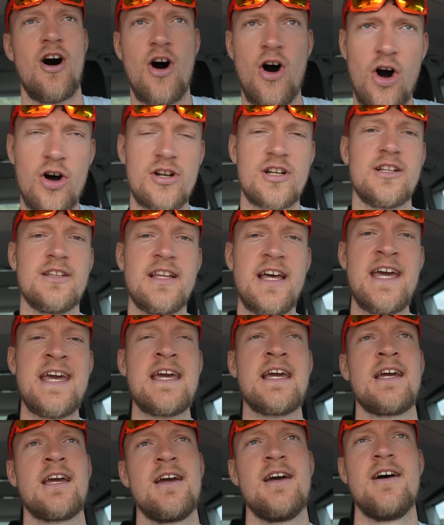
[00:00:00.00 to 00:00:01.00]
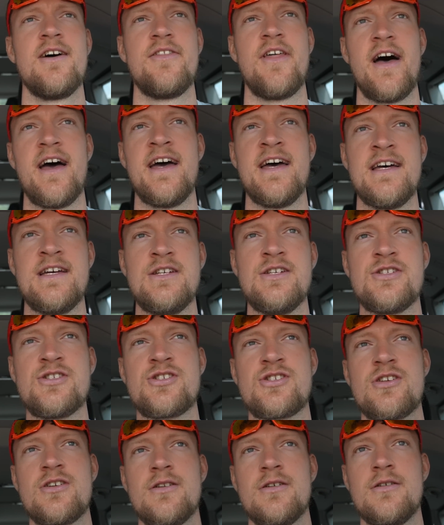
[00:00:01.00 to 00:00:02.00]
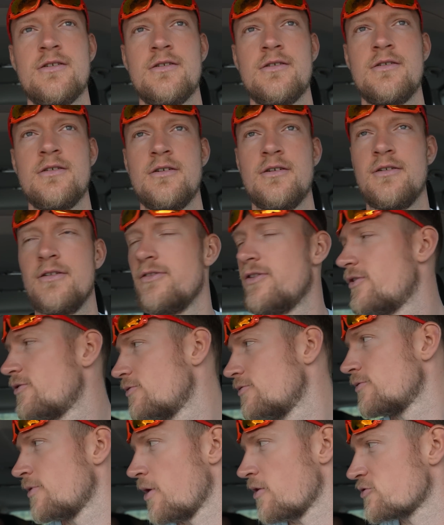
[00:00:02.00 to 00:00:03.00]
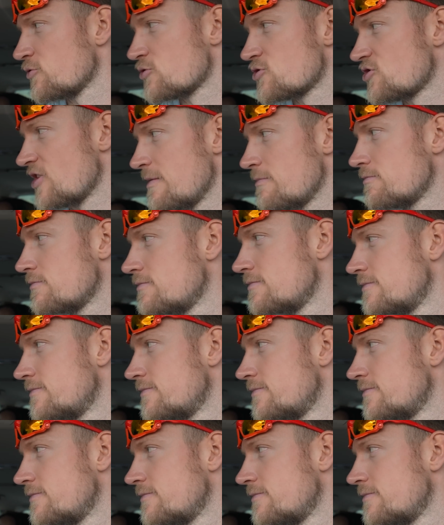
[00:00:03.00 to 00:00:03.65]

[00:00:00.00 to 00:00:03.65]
on a lake that is, well, no stream.